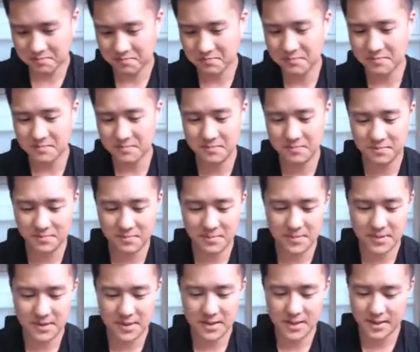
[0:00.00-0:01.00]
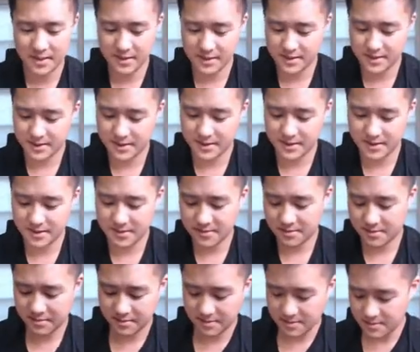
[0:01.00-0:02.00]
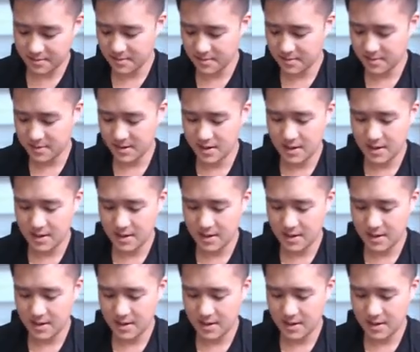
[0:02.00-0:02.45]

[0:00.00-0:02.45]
(no one is talking)